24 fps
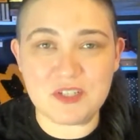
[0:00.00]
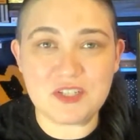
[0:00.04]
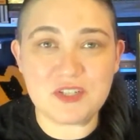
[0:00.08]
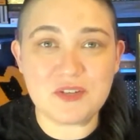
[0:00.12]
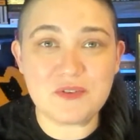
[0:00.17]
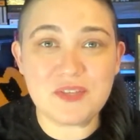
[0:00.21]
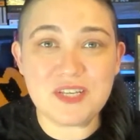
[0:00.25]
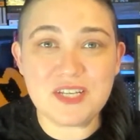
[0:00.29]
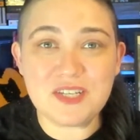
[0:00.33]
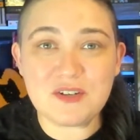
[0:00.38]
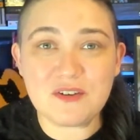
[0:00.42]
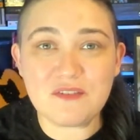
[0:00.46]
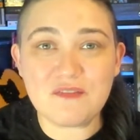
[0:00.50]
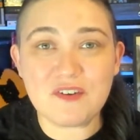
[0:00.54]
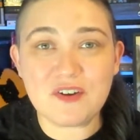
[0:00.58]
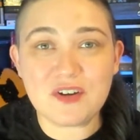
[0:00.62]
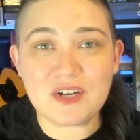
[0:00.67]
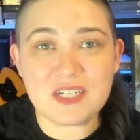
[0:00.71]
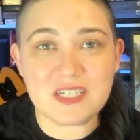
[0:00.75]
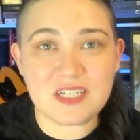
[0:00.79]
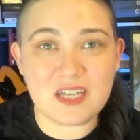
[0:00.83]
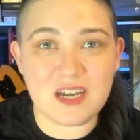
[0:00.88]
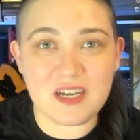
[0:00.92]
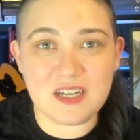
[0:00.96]
So these are
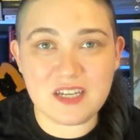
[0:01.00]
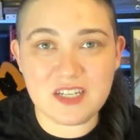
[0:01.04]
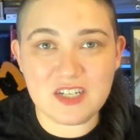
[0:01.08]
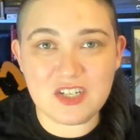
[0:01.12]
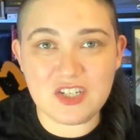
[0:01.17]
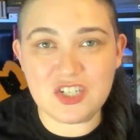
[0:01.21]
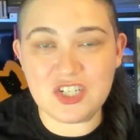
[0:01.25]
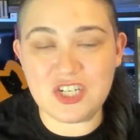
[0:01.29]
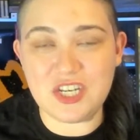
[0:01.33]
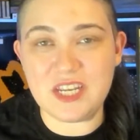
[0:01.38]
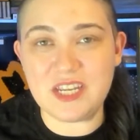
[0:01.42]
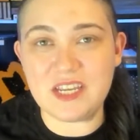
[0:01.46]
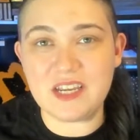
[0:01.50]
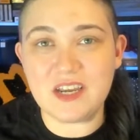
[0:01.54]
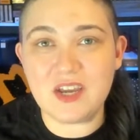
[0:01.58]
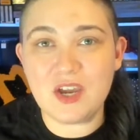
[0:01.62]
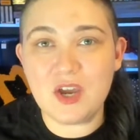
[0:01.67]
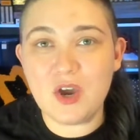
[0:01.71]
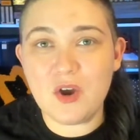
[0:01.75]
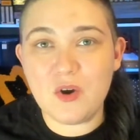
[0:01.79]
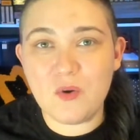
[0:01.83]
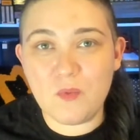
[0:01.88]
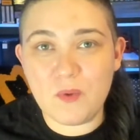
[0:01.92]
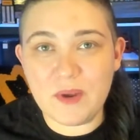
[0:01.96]
very tongue in cheek
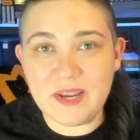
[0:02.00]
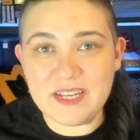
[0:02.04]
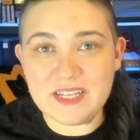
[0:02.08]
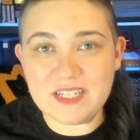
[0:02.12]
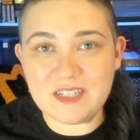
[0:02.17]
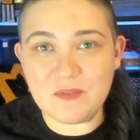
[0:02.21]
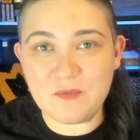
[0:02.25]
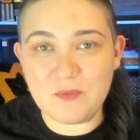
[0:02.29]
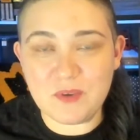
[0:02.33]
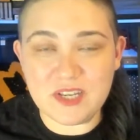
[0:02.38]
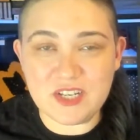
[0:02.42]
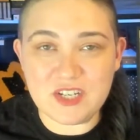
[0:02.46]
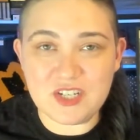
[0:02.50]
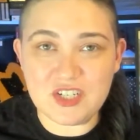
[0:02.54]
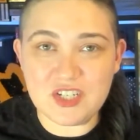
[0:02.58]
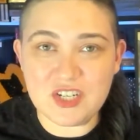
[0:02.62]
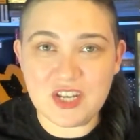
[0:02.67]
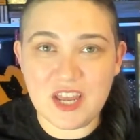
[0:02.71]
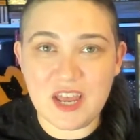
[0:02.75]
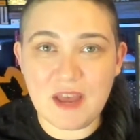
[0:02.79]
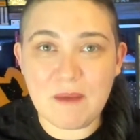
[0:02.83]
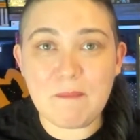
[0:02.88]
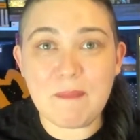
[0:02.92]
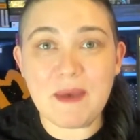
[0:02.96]
ways in which
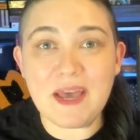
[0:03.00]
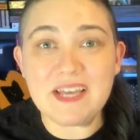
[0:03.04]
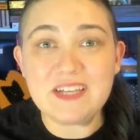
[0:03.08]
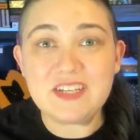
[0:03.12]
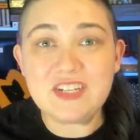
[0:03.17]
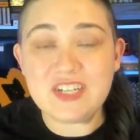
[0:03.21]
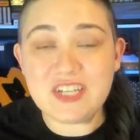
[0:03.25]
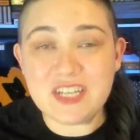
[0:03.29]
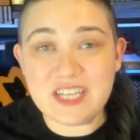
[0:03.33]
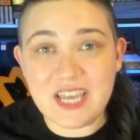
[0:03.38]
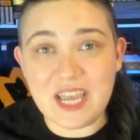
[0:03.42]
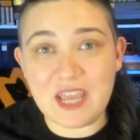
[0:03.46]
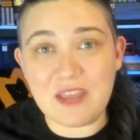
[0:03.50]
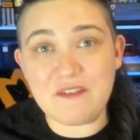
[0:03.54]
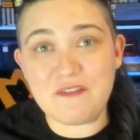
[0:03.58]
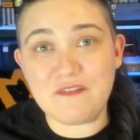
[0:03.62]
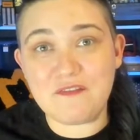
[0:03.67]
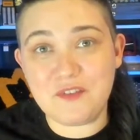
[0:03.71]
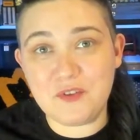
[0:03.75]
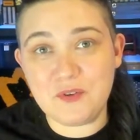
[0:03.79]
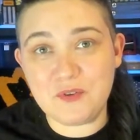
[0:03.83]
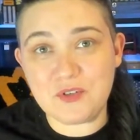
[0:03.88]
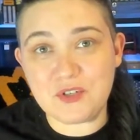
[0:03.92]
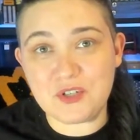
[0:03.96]
imagining a
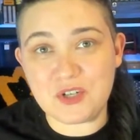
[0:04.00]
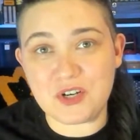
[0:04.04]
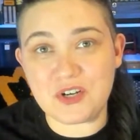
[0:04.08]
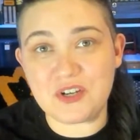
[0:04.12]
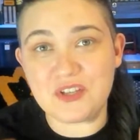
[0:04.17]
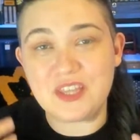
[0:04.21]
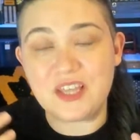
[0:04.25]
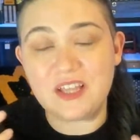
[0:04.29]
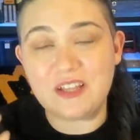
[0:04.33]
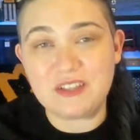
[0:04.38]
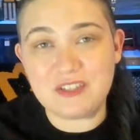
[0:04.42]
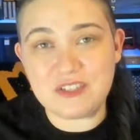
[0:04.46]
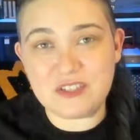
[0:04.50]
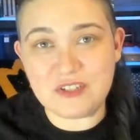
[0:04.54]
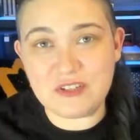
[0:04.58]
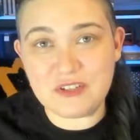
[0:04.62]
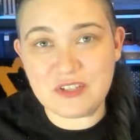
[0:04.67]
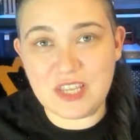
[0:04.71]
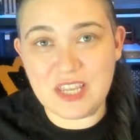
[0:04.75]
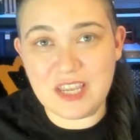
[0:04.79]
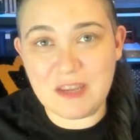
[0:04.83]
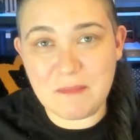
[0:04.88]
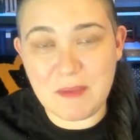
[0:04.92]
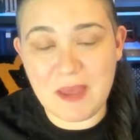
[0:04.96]
future that's
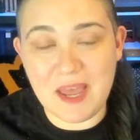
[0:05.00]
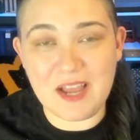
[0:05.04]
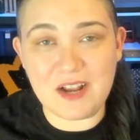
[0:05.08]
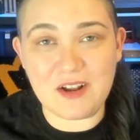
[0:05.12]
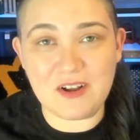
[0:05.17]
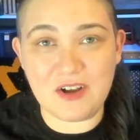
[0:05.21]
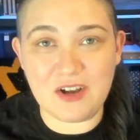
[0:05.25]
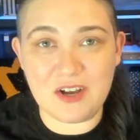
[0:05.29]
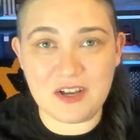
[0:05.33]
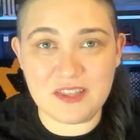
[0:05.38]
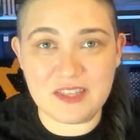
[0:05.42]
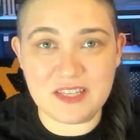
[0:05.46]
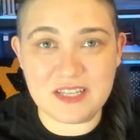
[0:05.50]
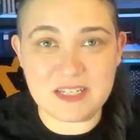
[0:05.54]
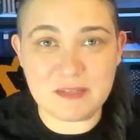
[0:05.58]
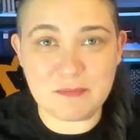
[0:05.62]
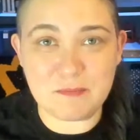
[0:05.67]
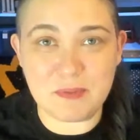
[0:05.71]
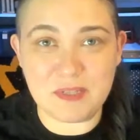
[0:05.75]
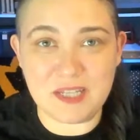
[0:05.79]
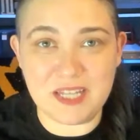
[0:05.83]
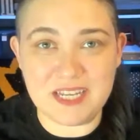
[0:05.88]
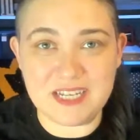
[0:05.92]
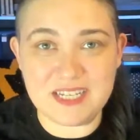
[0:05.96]
looking back on this
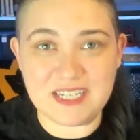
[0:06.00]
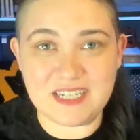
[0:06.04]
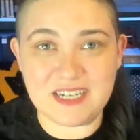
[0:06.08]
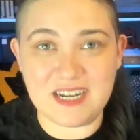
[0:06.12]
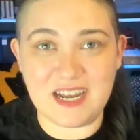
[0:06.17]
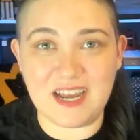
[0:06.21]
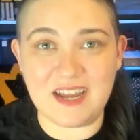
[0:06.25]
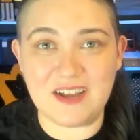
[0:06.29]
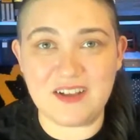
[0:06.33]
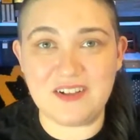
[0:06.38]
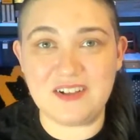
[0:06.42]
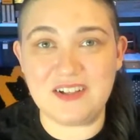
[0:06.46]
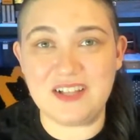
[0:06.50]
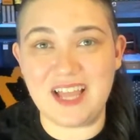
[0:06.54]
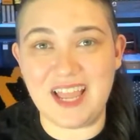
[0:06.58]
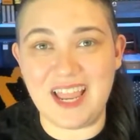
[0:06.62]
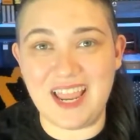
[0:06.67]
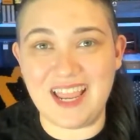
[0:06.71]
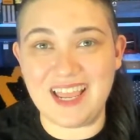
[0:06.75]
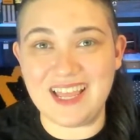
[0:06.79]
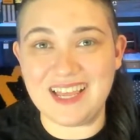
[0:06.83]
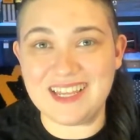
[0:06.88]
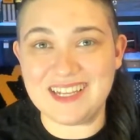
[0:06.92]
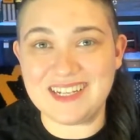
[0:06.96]
play style
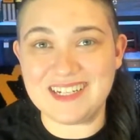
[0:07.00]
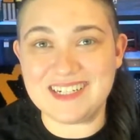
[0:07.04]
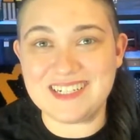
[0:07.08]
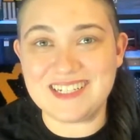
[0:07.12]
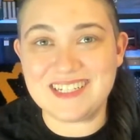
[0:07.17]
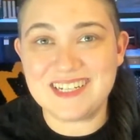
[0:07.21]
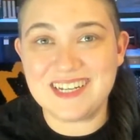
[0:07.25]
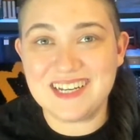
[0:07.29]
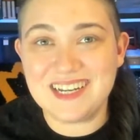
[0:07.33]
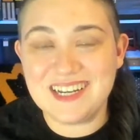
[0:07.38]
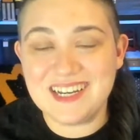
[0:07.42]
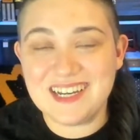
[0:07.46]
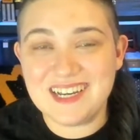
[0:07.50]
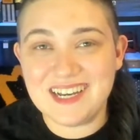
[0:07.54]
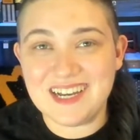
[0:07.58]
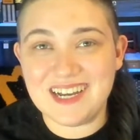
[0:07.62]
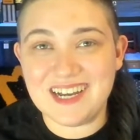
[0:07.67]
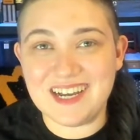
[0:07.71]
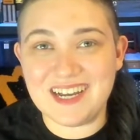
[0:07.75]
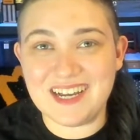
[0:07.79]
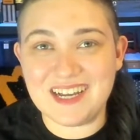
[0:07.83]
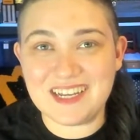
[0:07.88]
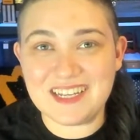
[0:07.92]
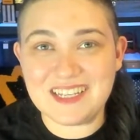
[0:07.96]
and
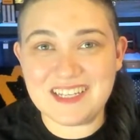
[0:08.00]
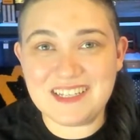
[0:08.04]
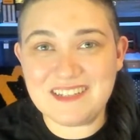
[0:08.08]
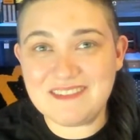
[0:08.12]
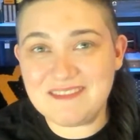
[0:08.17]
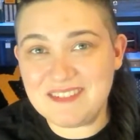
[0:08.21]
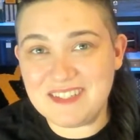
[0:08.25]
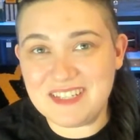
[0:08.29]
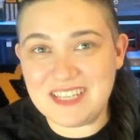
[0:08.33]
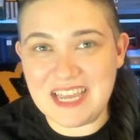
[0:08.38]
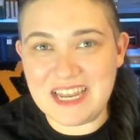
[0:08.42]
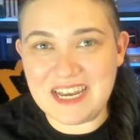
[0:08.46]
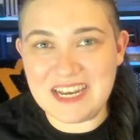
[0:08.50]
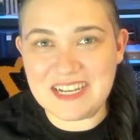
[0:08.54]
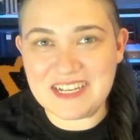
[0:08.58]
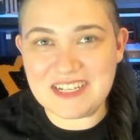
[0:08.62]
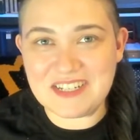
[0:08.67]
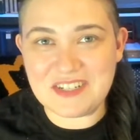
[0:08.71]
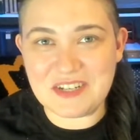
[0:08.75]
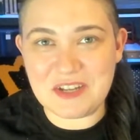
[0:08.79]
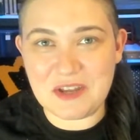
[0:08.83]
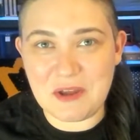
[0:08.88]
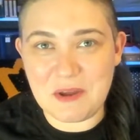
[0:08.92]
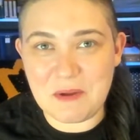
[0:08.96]
uh, getting
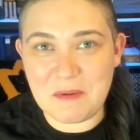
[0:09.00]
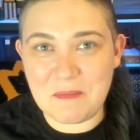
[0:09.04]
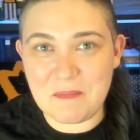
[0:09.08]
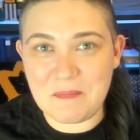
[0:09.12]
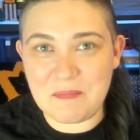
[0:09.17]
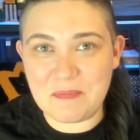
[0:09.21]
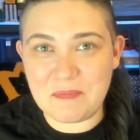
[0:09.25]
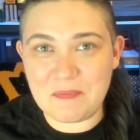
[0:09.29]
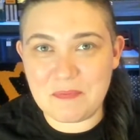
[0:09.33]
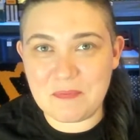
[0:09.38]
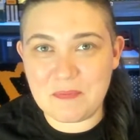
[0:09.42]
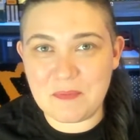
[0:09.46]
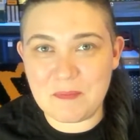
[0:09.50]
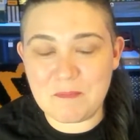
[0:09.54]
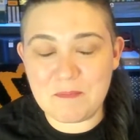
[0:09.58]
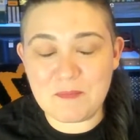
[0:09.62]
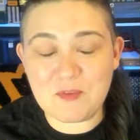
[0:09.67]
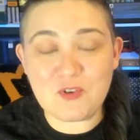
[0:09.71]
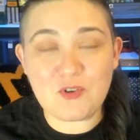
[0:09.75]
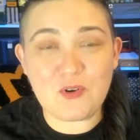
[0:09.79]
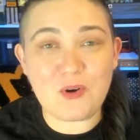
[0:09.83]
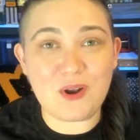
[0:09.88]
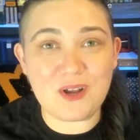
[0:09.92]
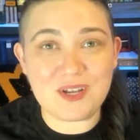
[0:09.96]
some
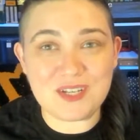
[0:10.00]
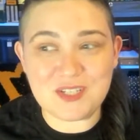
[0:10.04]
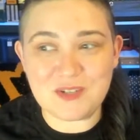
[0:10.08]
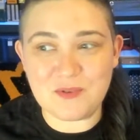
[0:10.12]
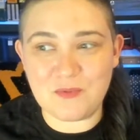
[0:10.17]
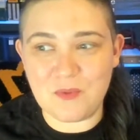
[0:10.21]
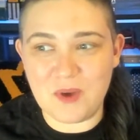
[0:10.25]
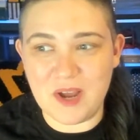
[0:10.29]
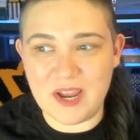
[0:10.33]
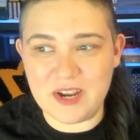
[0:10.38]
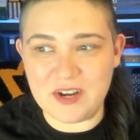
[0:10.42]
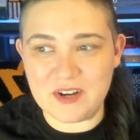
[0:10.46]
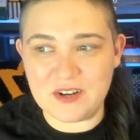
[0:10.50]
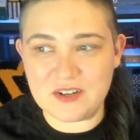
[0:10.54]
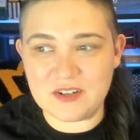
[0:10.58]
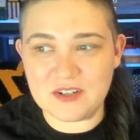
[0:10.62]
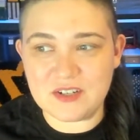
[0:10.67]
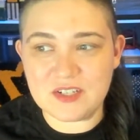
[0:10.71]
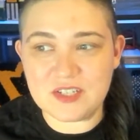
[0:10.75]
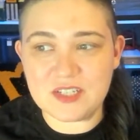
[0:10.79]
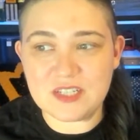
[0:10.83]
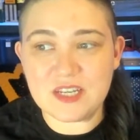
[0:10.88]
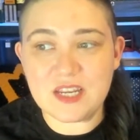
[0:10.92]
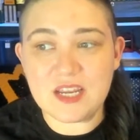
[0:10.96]
crossed
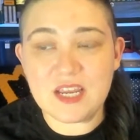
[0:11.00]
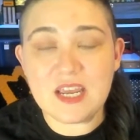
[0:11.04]
wires.